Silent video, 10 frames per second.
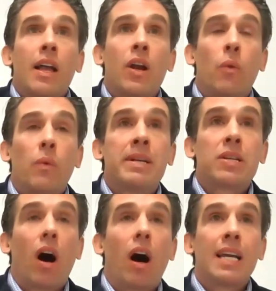you know, we've been
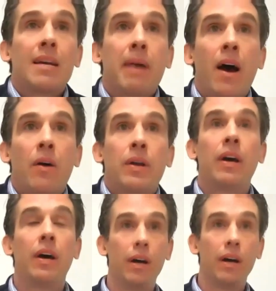talking about
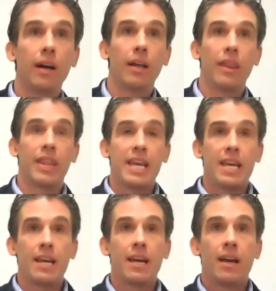
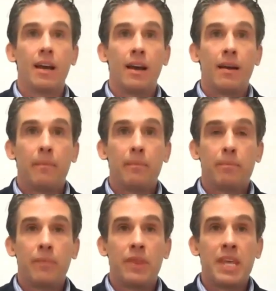the
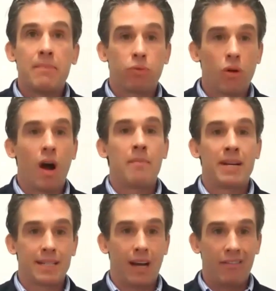the
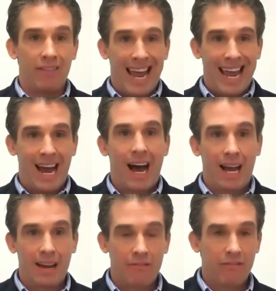promise of
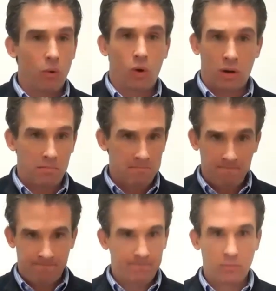AI for
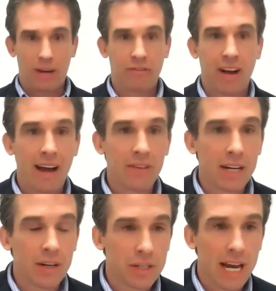what five
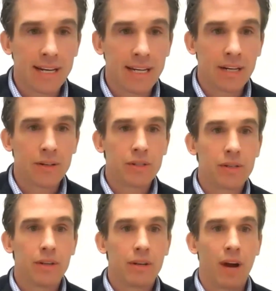years, ten
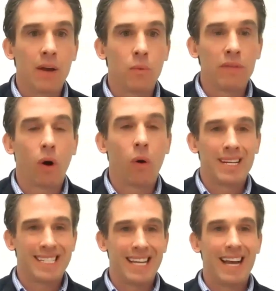years, right? We've
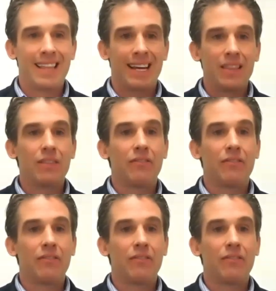always said that in the